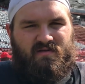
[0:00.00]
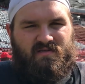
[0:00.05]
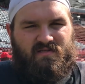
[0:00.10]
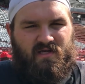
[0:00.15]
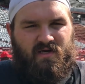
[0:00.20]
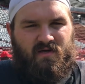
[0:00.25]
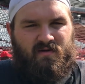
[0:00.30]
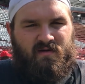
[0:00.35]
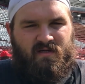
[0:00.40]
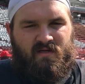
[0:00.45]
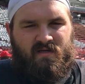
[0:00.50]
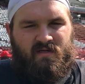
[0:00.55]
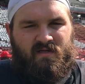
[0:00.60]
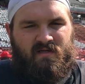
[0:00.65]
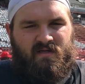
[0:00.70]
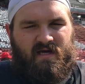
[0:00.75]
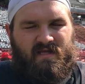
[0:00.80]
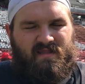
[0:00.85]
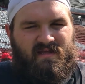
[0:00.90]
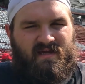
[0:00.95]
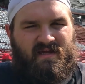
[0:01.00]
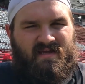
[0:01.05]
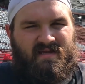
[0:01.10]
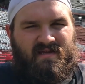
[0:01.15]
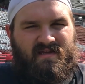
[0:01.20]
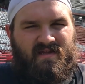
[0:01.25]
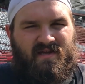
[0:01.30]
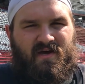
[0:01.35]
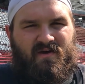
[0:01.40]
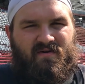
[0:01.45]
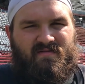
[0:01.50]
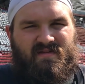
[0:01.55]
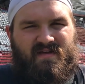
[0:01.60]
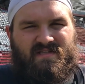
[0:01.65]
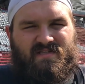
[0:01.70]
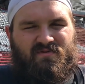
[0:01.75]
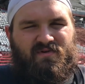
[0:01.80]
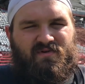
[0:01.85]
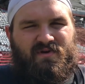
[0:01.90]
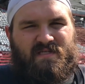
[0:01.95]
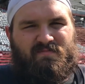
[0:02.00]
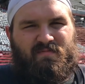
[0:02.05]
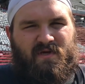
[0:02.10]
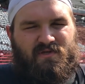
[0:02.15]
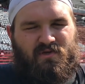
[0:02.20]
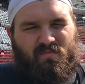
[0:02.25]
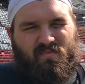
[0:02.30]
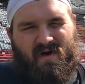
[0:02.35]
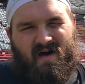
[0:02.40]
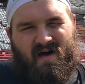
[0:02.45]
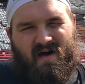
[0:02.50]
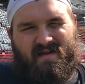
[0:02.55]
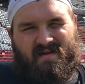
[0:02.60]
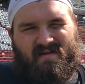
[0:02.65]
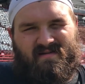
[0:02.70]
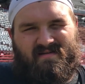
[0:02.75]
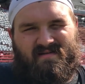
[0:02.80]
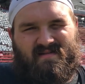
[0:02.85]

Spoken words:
So I think, it's a really special bond